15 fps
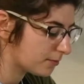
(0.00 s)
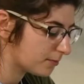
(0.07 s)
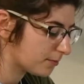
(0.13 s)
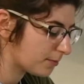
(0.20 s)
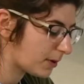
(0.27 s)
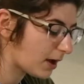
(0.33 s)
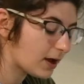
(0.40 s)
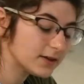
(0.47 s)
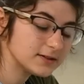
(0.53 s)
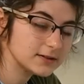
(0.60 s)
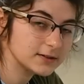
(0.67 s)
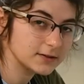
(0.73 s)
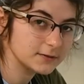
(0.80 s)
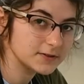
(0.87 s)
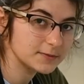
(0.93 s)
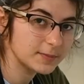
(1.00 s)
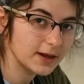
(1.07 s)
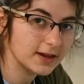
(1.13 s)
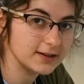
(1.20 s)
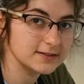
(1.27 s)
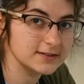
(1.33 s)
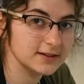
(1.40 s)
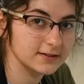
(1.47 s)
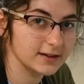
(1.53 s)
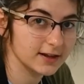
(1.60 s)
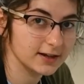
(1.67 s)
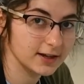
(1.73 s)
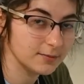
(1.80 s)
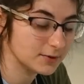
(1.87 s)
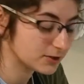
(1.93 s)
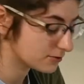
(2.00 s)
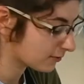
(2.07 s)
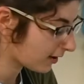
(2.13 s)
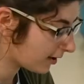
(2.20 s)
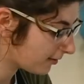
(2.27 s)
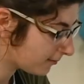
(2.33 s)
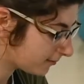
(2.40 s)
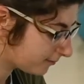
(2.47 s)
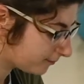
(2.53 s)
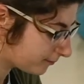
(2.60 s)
positive space in that image, right?